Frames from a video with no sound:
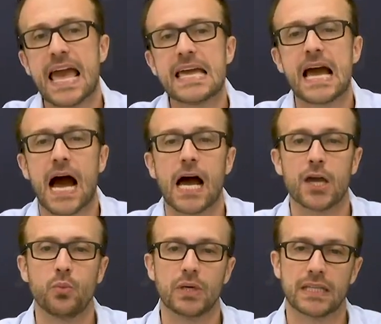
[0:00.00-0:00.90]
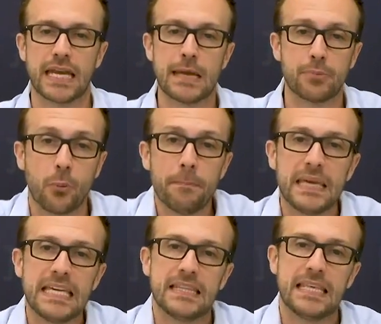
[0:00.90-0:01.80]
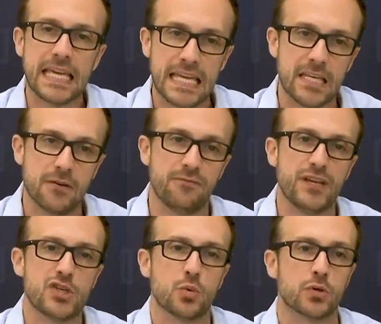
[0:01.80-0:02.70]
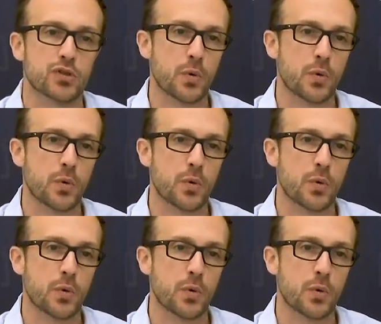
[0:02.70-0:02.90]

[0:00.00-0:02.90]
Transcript: A I will enable me, the individual,